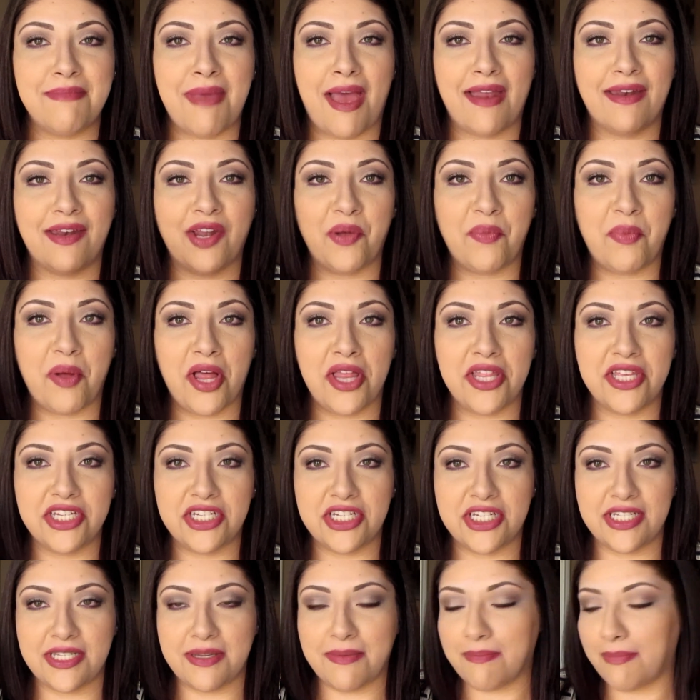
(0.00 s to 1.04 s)
matte nail
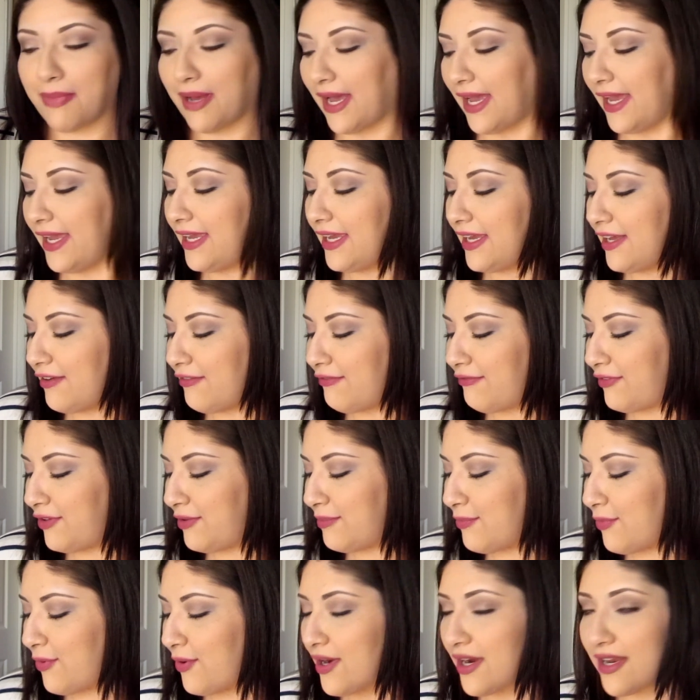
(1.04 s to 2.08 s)
polishes and buy a few
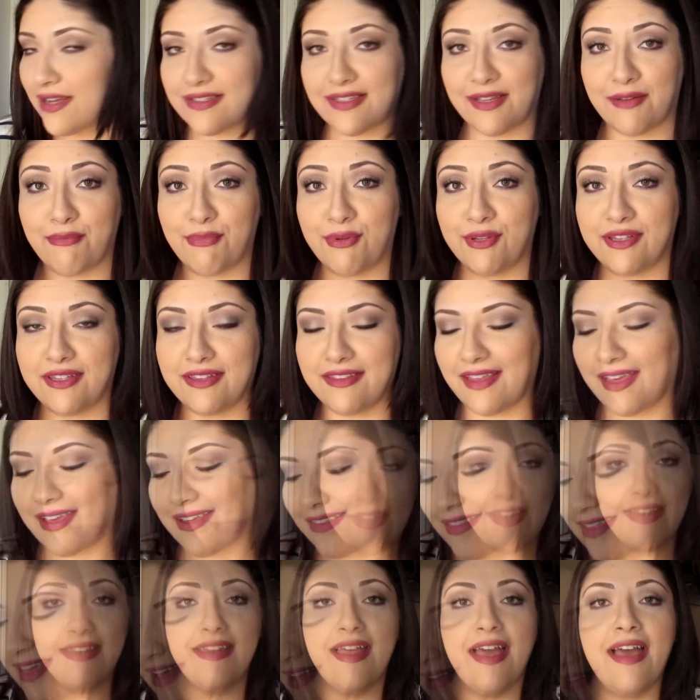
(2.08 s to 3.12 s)
more because I really like that. And
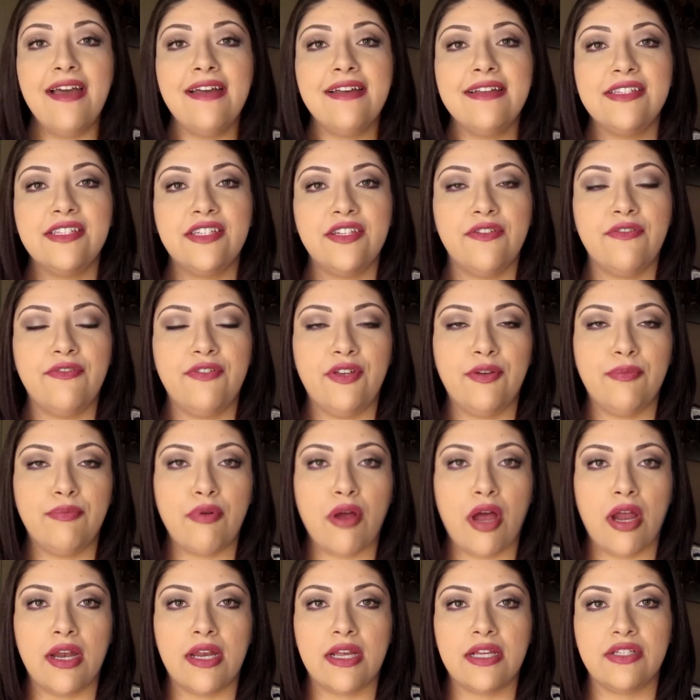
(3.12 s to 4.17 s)
the next few
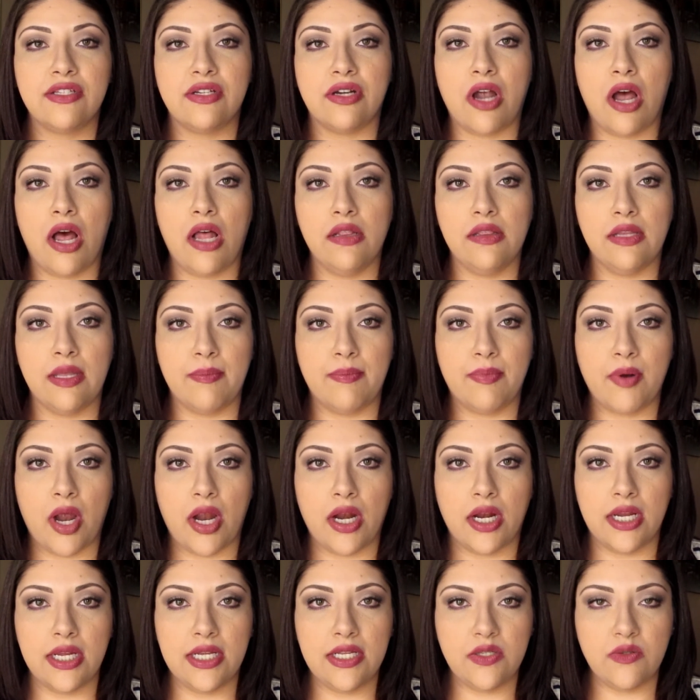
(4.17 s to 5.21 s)
products are all lip
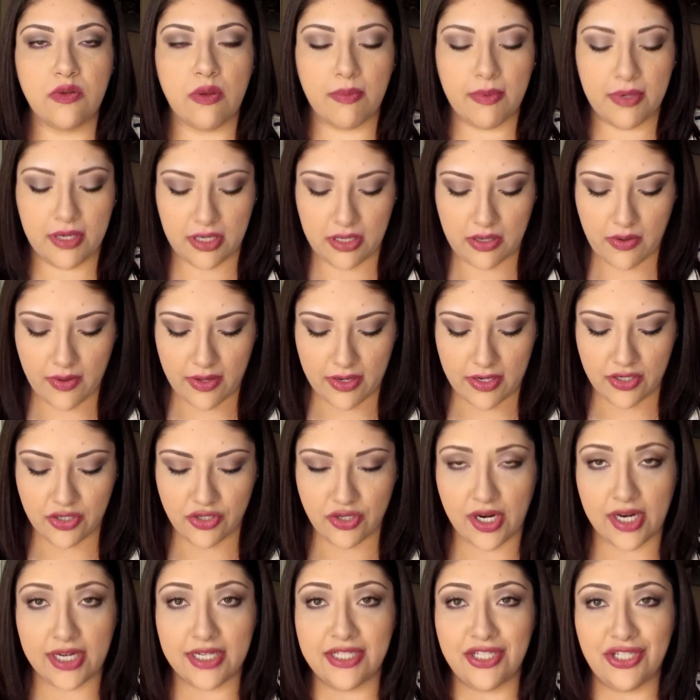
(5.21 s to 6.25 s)
products, so I'm going to go ahead and
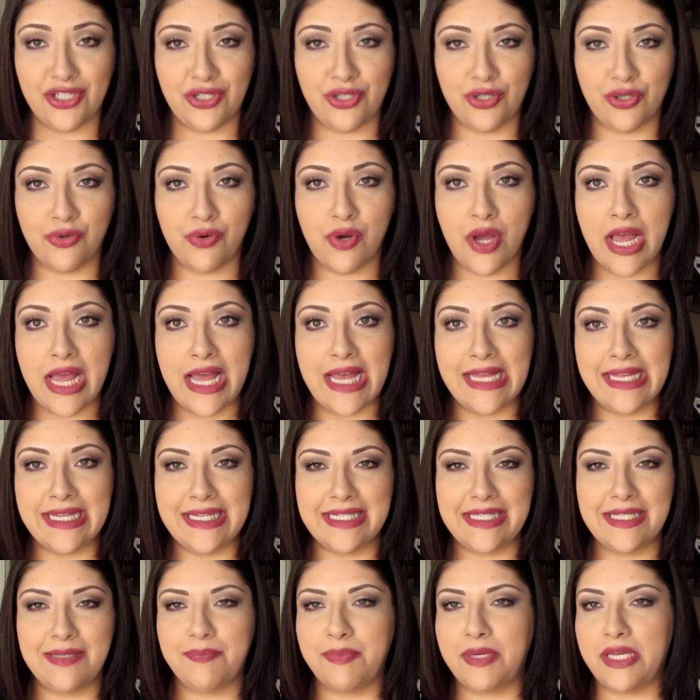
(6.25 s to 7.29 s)
try to
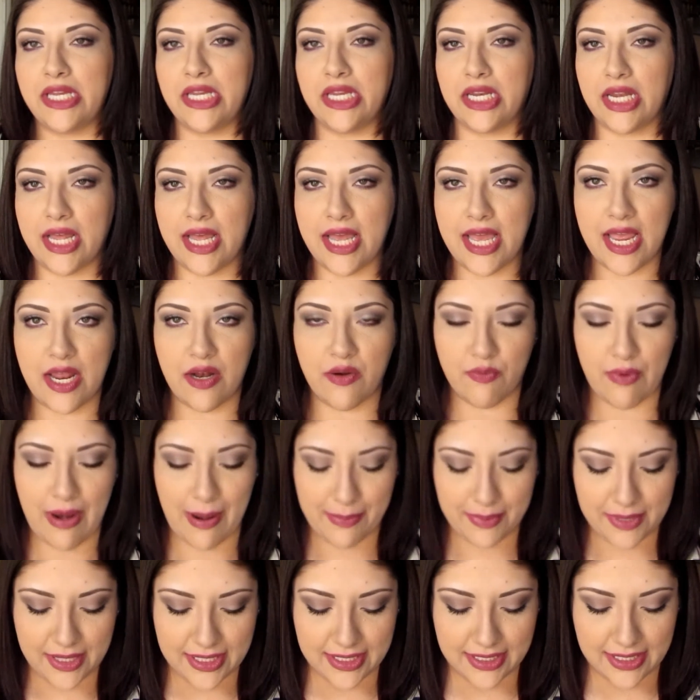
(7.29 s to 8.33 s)
speed and
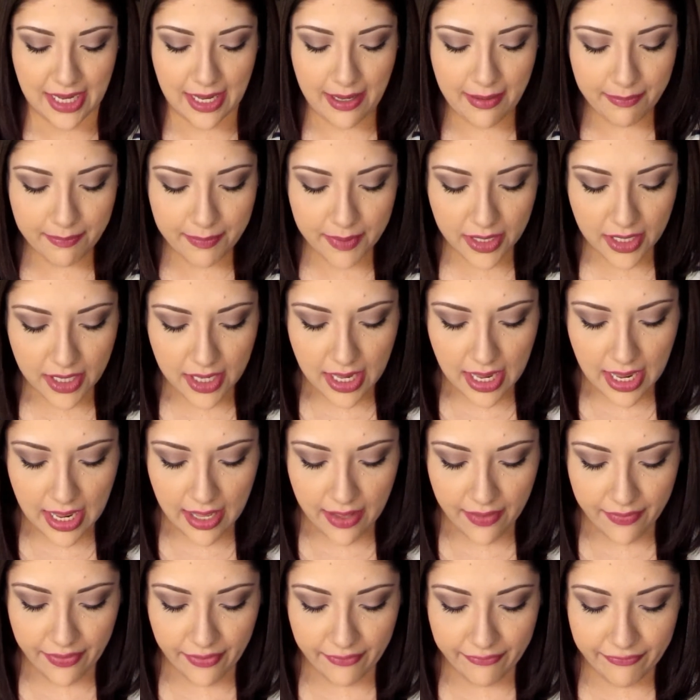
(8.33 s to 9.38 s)
wrap this up.
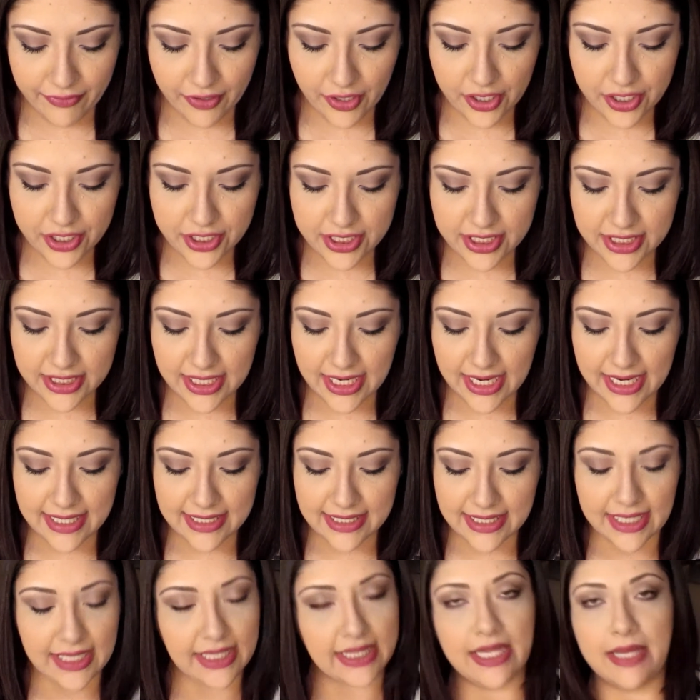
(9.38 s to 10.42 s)
The first
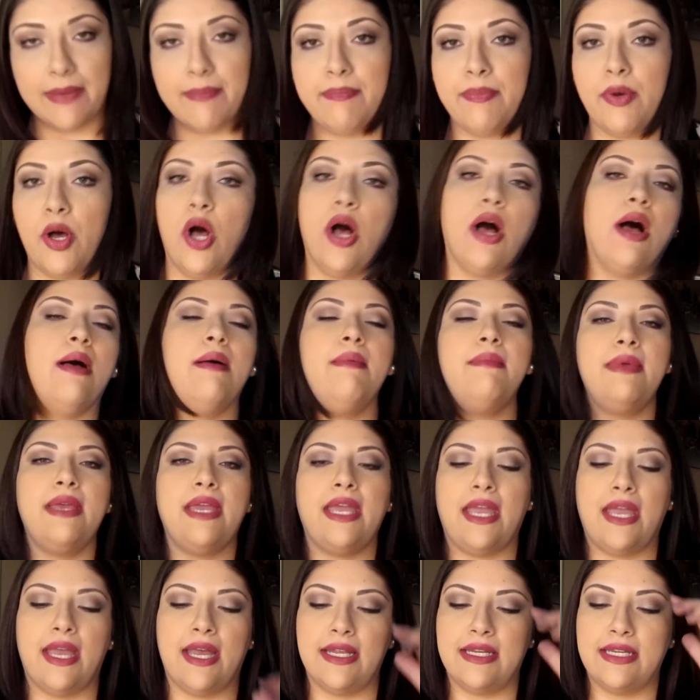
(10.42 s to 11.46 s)
is a lip balm,
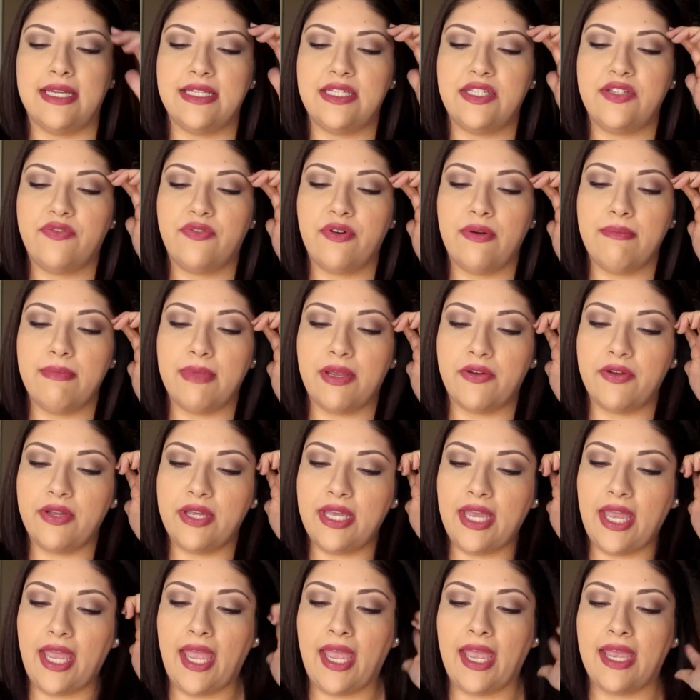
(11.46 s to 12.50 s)
and it's from Mary
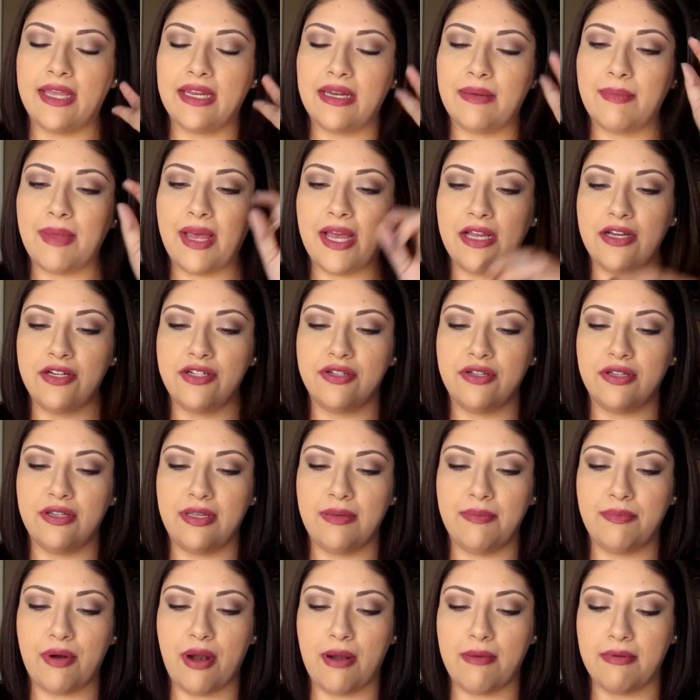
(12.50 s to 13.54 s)
Kay, and I'm
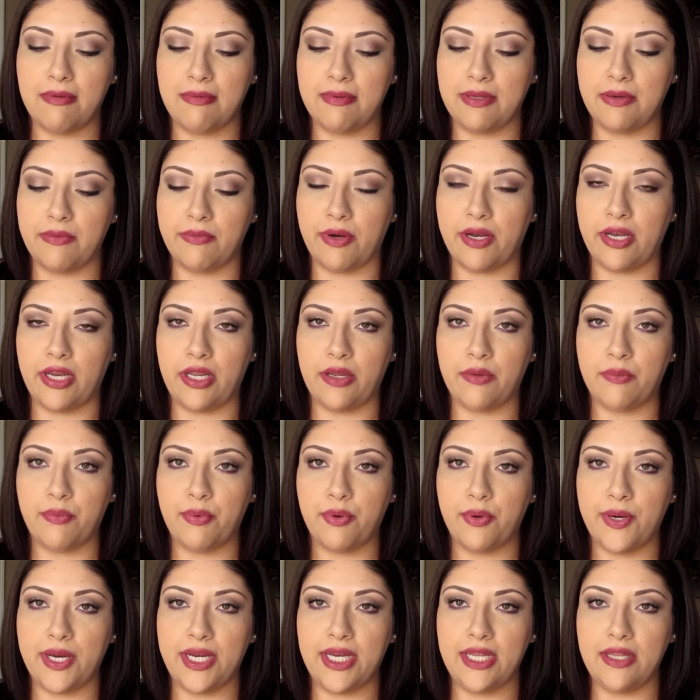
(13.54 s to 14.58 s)
actually probably running
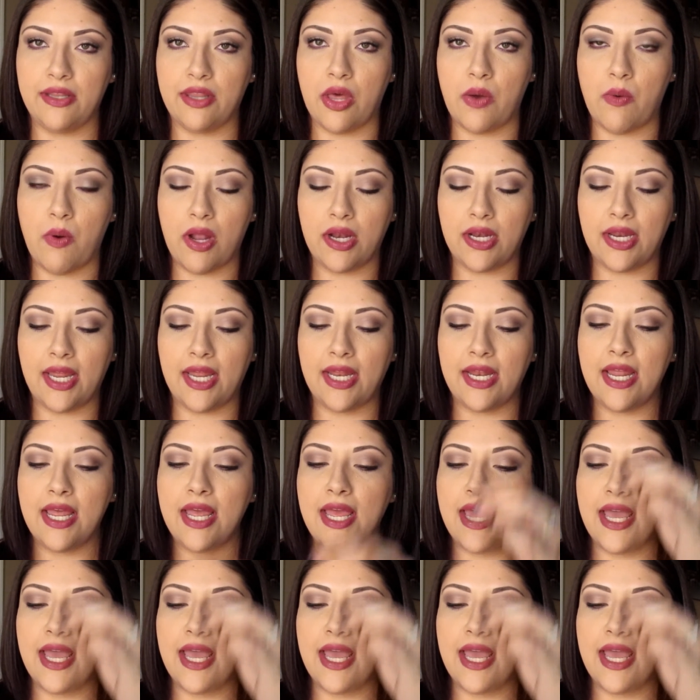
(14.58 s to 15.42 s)
pretty low on it,